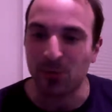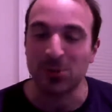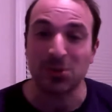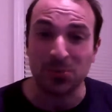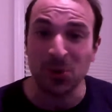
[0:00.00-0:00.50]
or
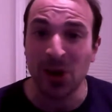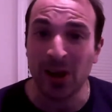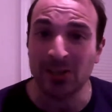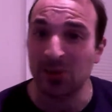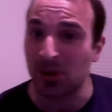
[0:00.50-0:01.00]

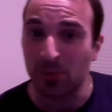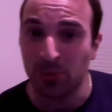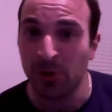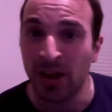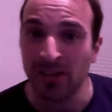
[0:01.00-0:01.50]
surprised or
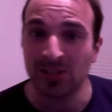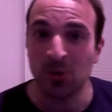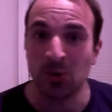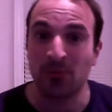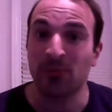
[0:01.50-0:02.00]
impressed
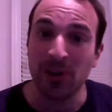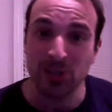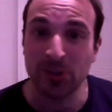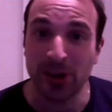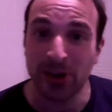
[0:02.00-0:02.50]
or
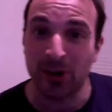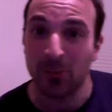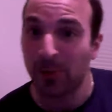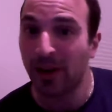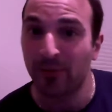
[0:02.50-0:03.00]
frustrated or
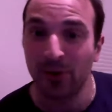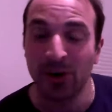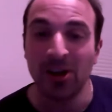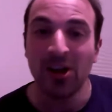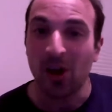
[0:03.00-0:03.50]
whatever.